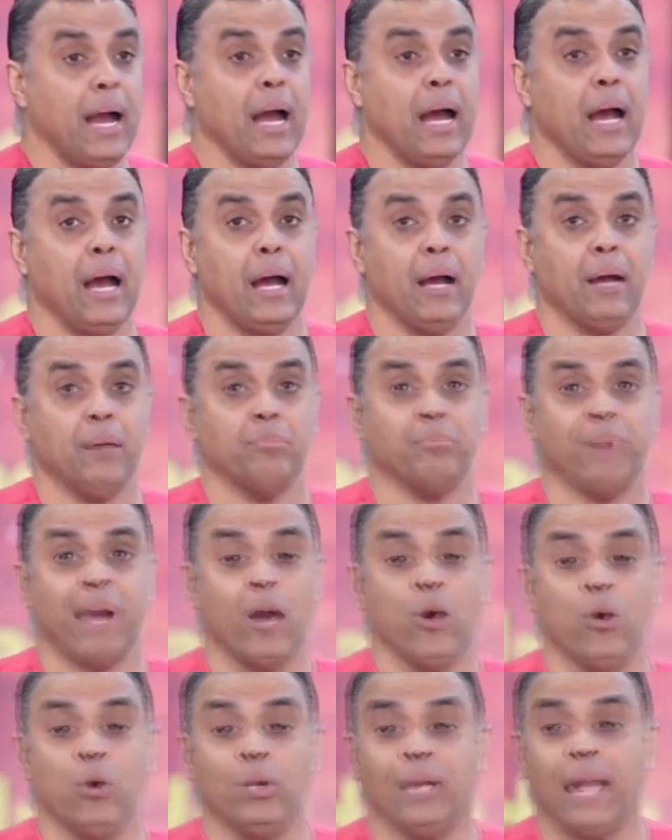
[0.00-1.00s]

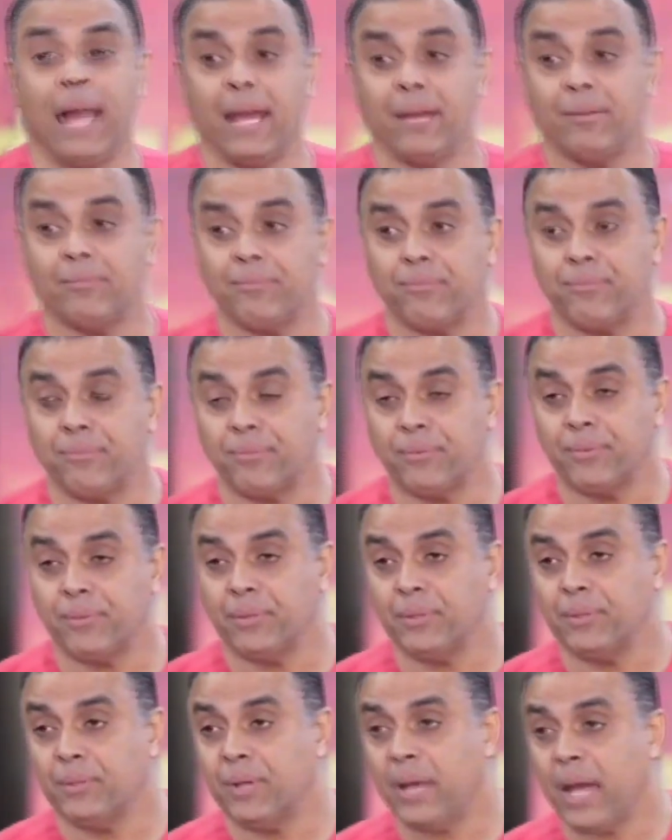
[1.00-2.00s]
My whole life
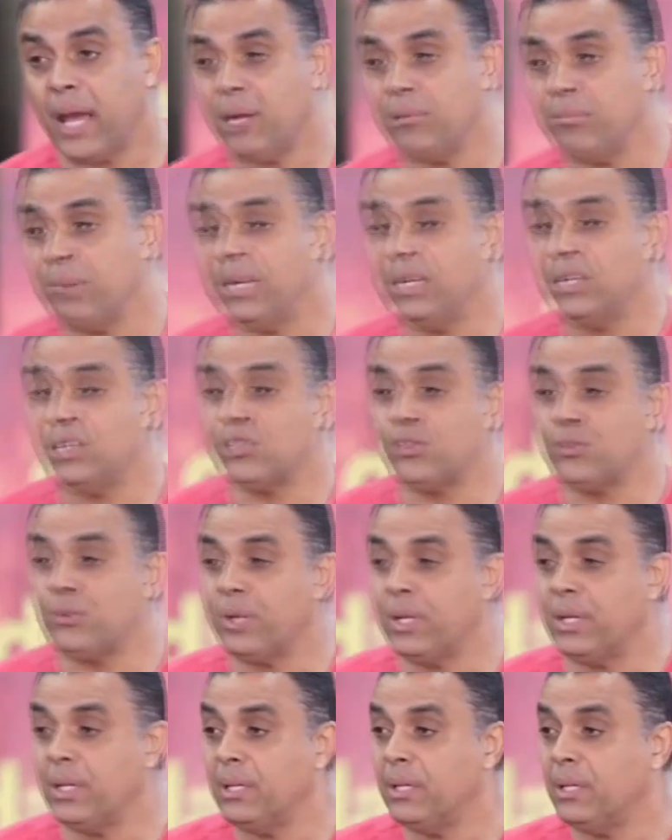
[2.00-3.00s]
and
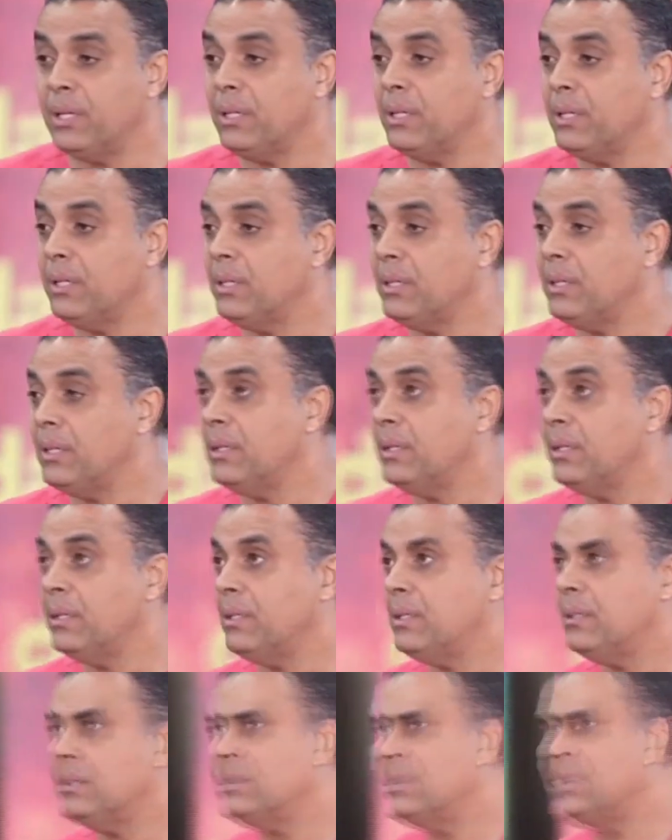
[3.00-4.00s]
ministry
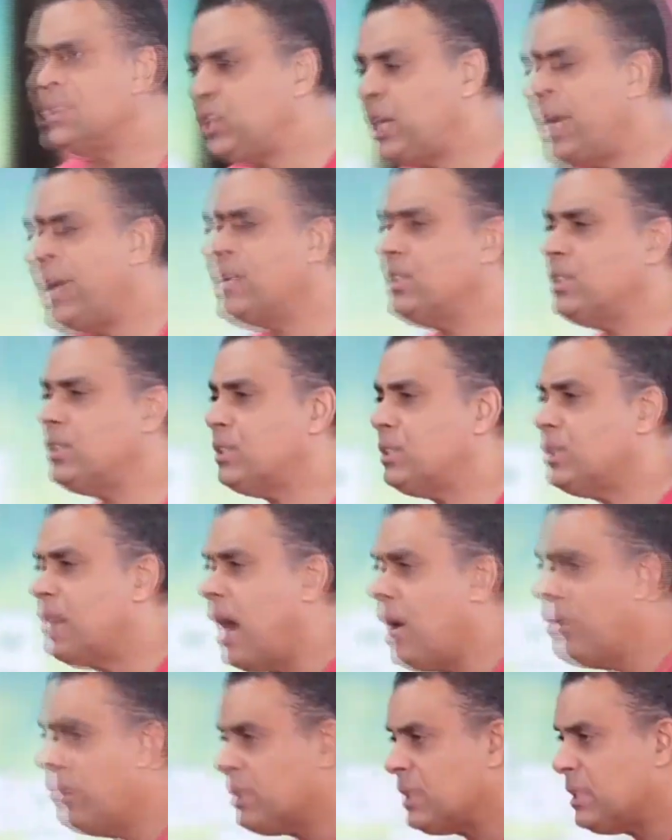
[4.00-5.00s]
changed.
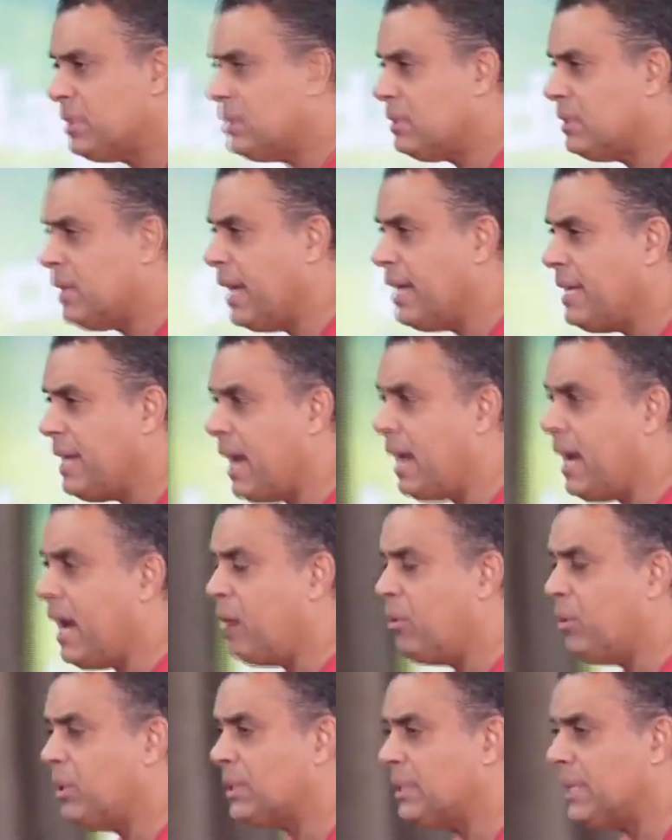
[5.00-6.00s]
I was
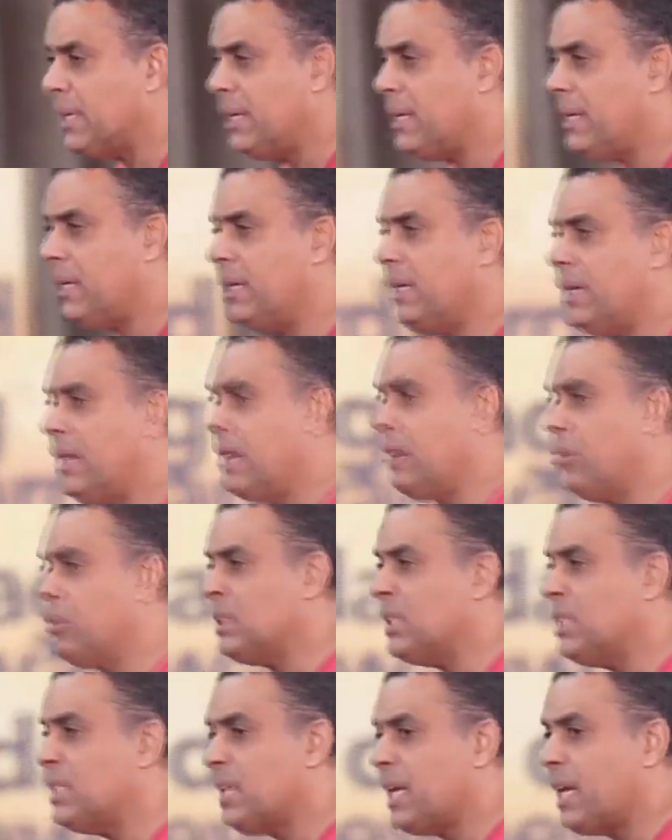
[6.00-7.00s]

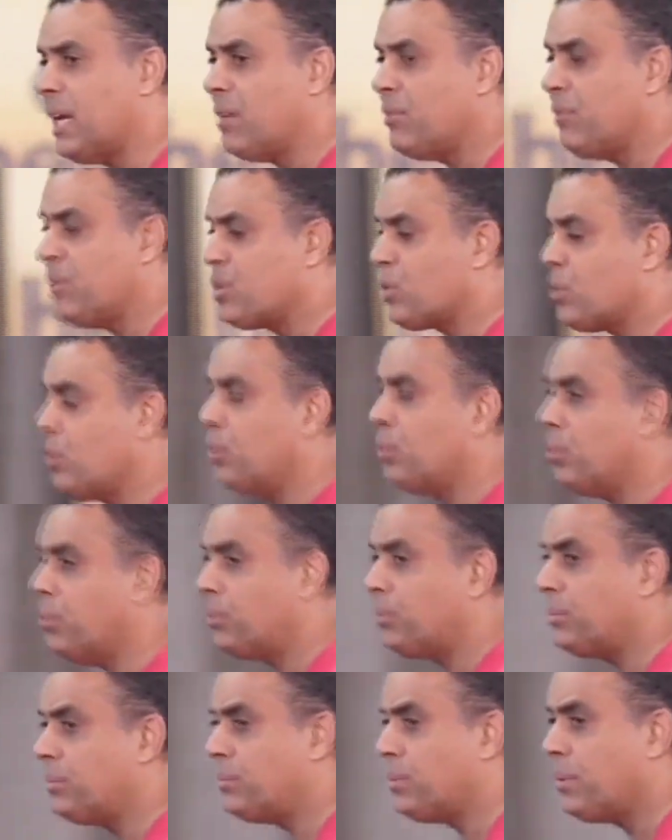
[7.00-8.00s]
in secondary school,
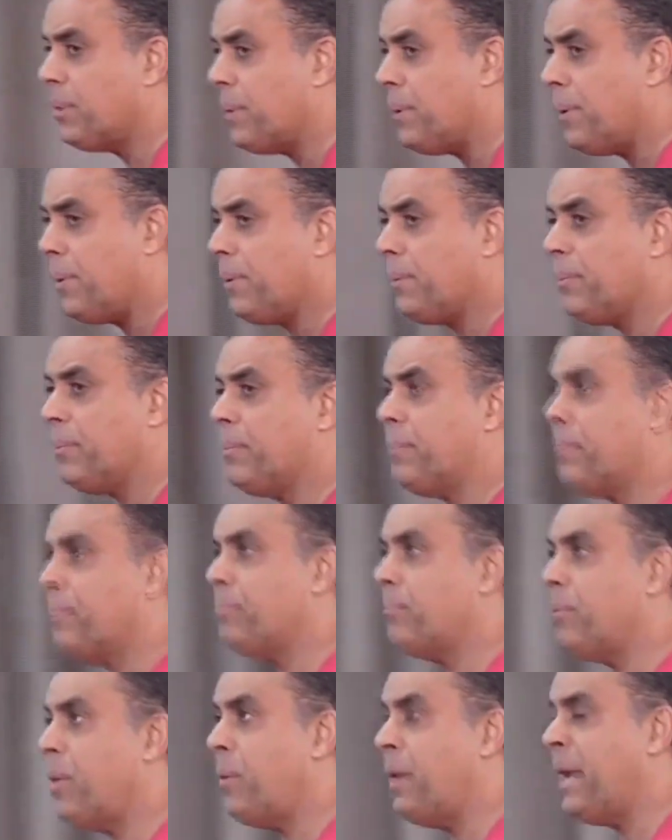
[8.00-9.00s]

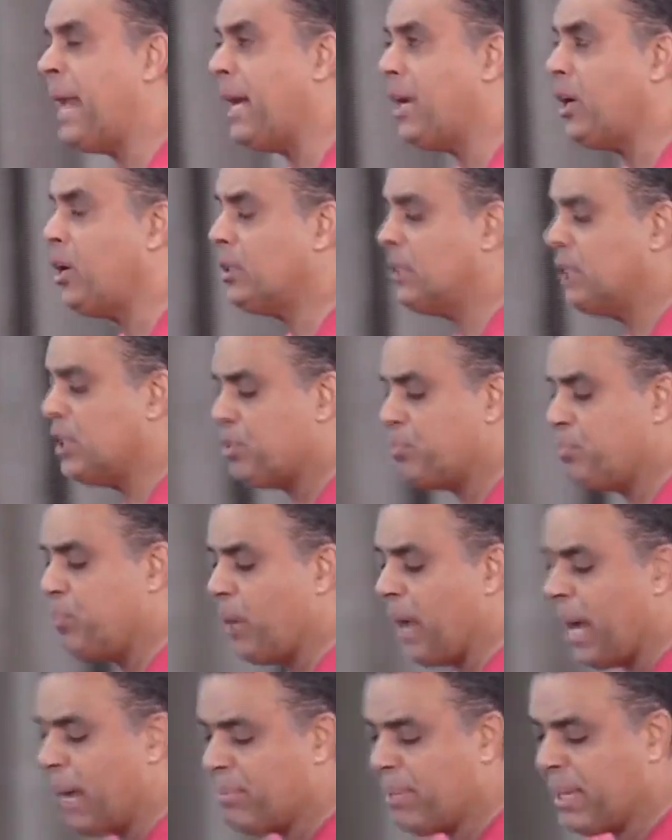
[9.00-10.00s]
but when I got this
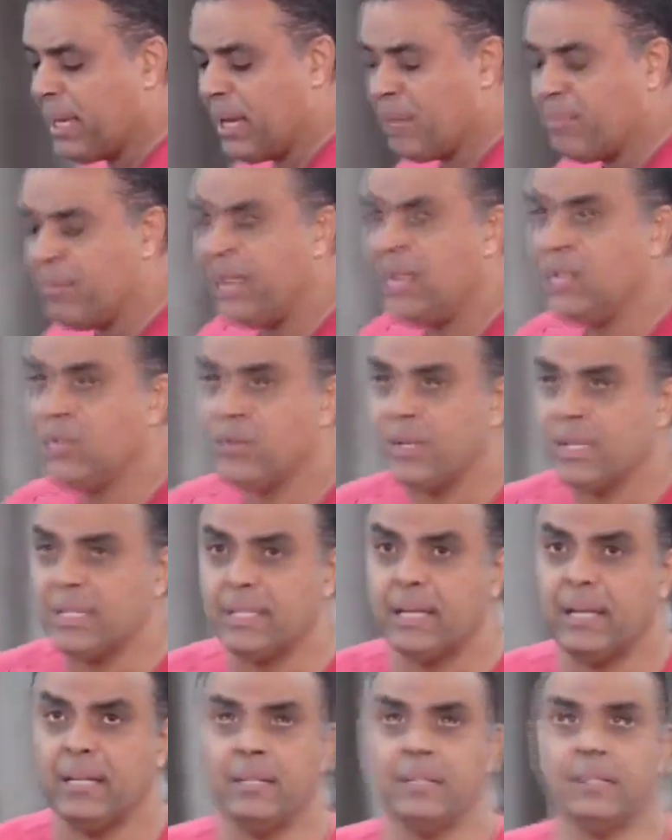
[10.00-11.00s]
book, I became
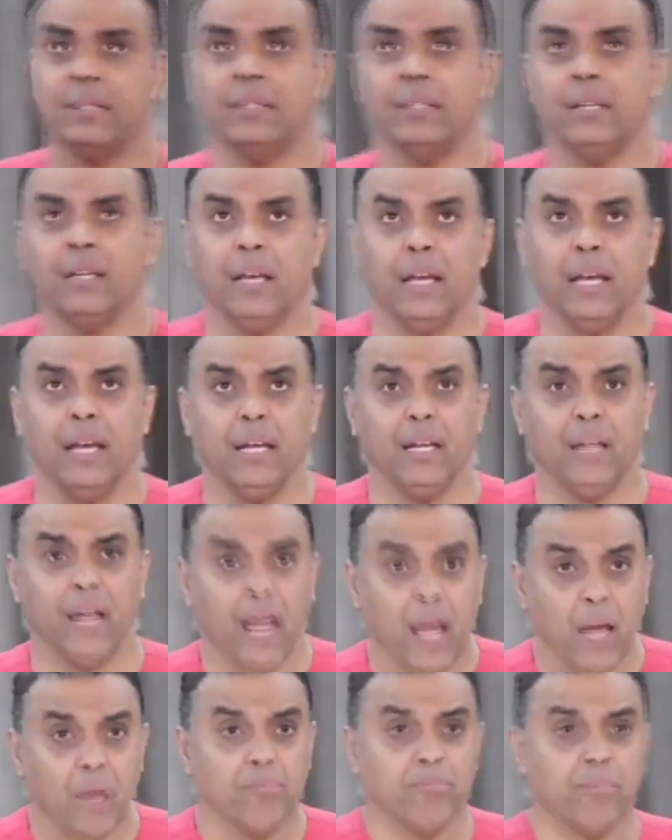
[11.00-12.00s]
interested in
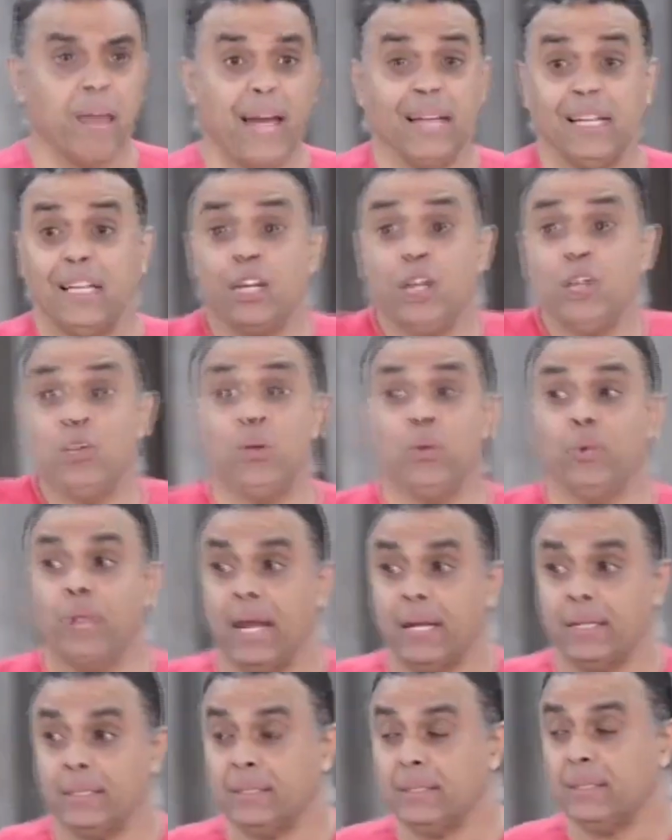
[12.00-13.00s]
him. I didn't know
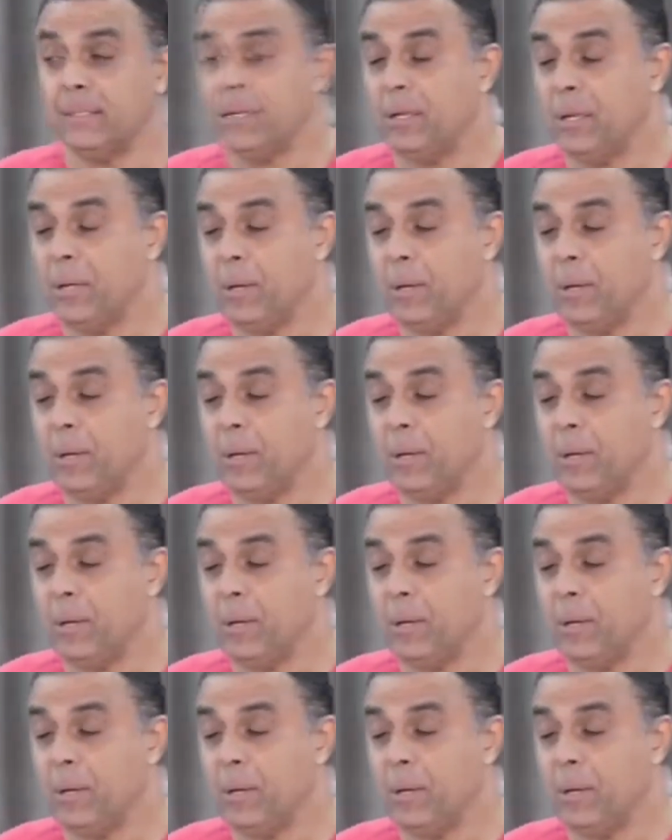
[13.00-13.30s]
that.